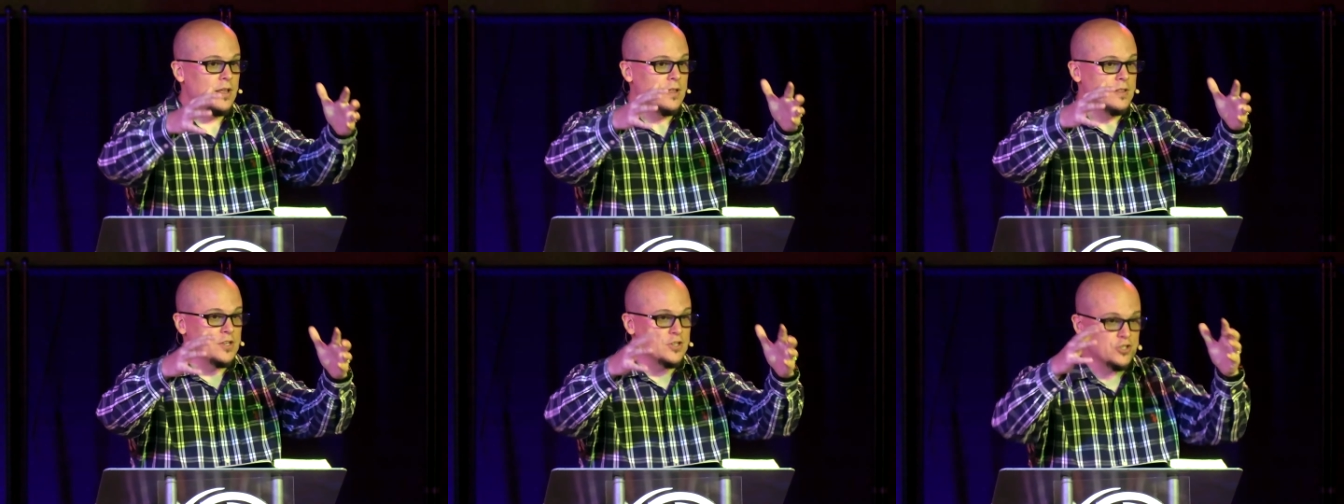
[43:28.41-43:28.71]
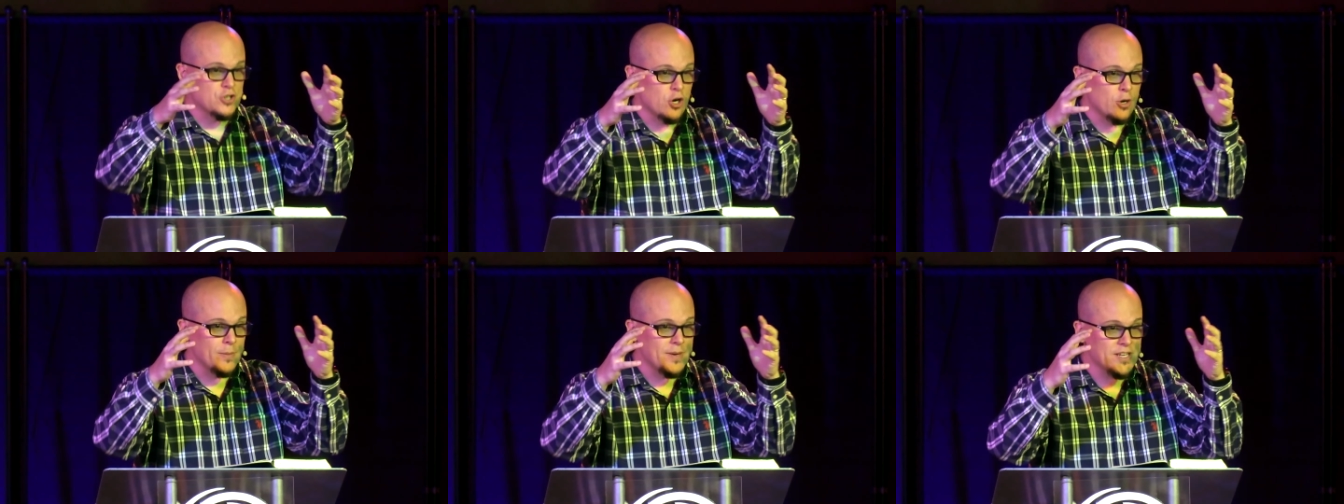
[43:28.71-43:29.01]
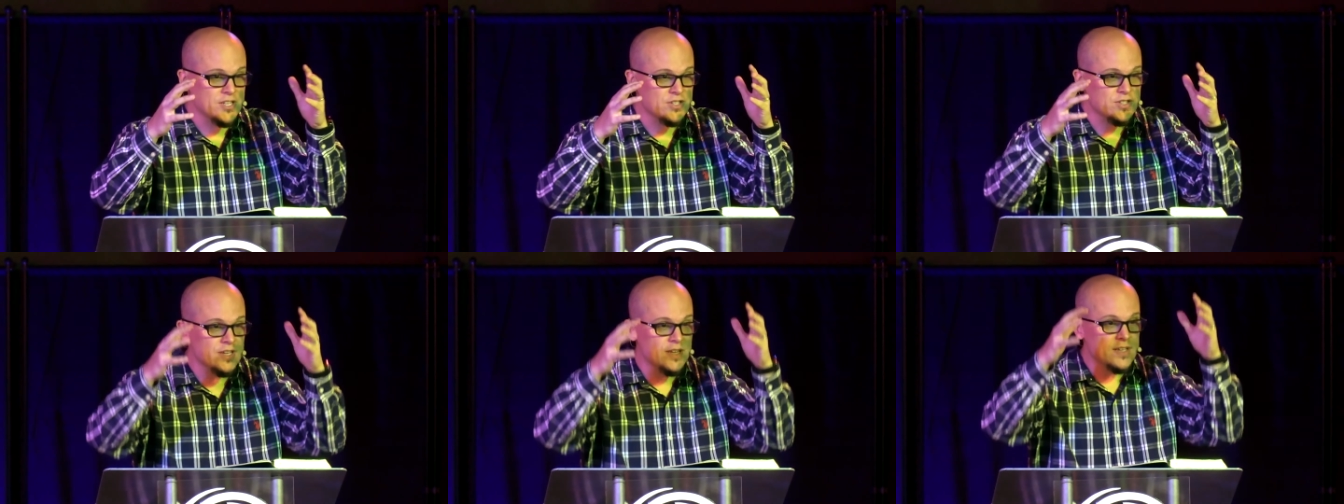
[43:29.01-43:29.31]
the sermon
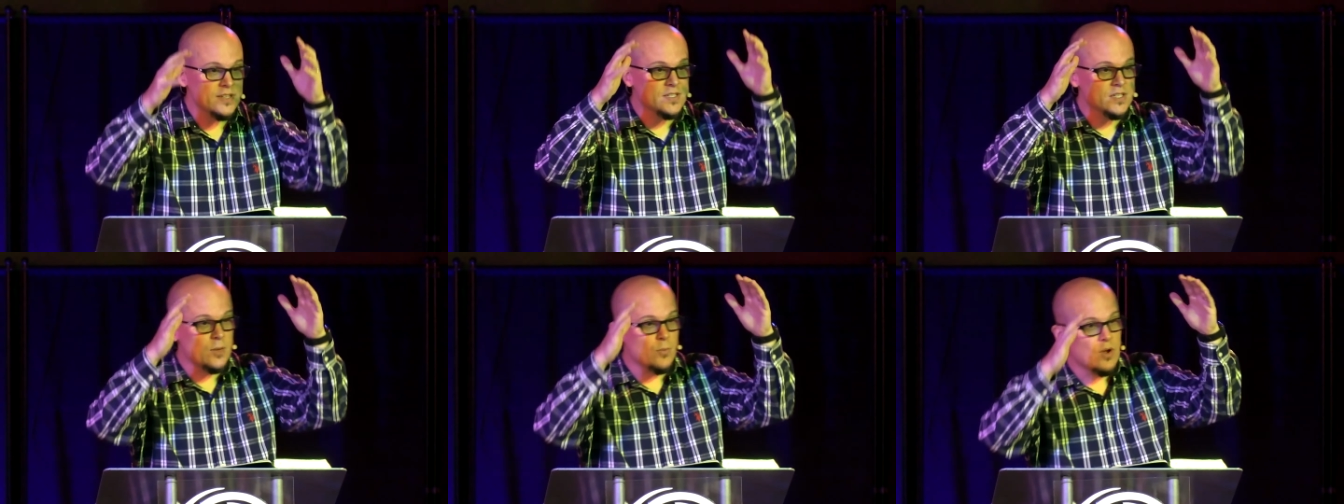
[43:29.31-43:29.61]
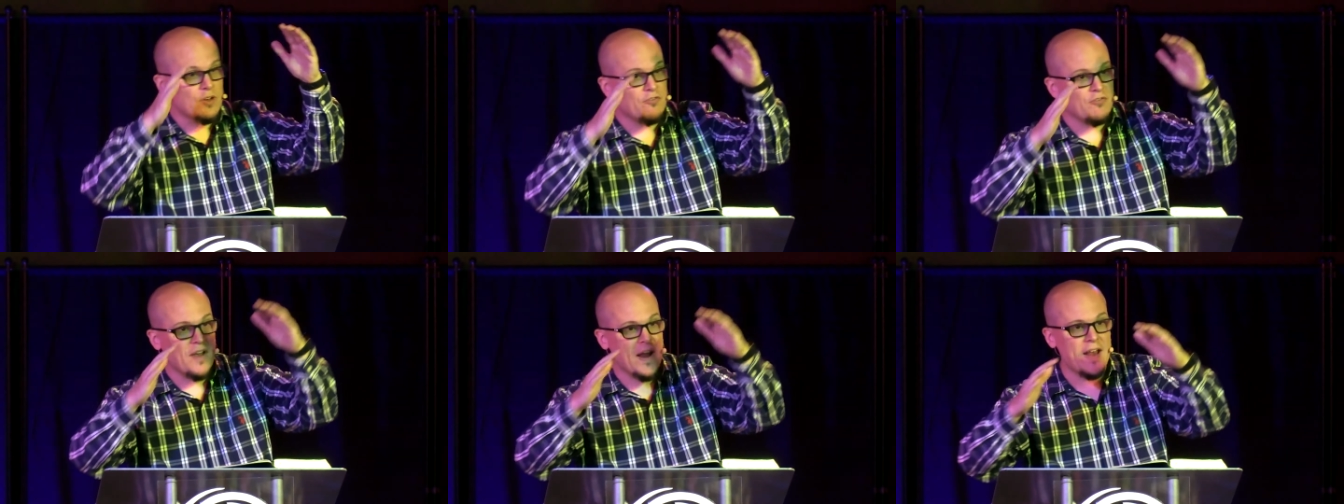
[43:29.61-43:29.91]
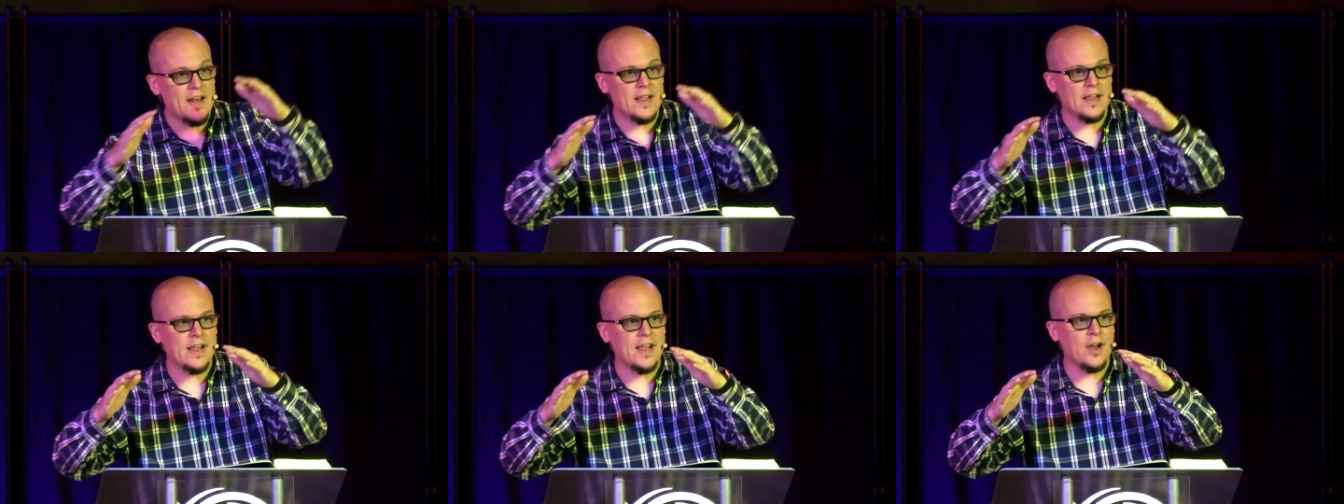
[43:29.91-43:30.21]
is somewhat
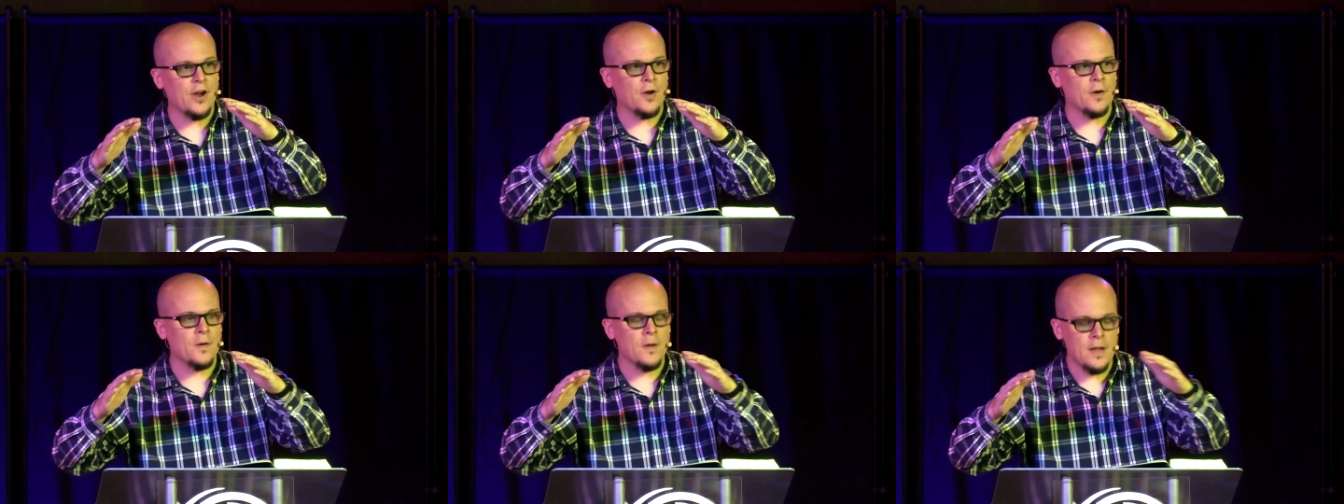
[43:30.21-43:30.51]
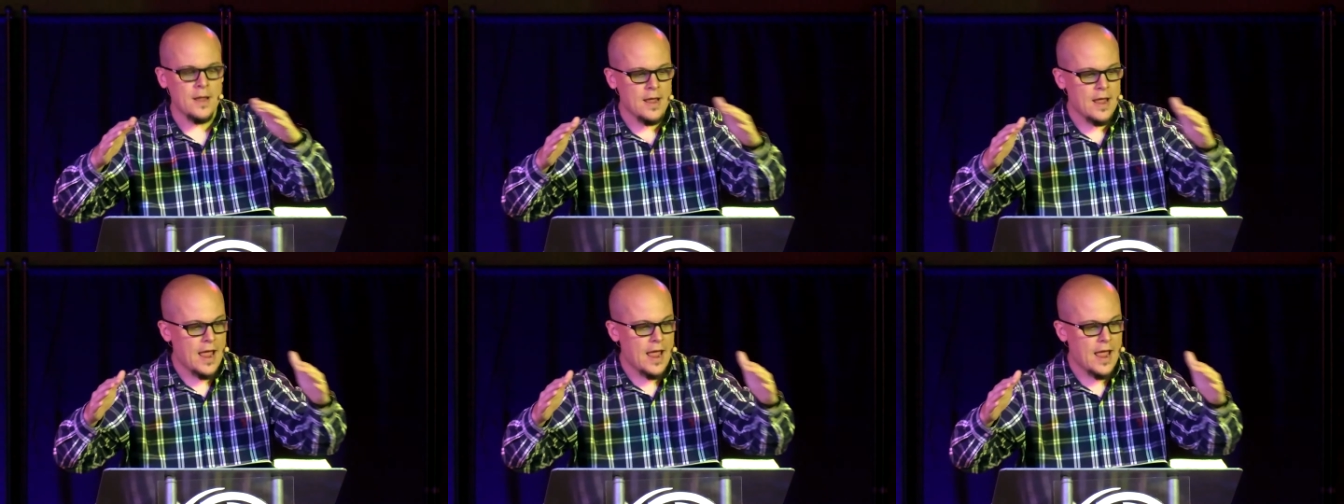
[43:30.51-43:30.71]
fading here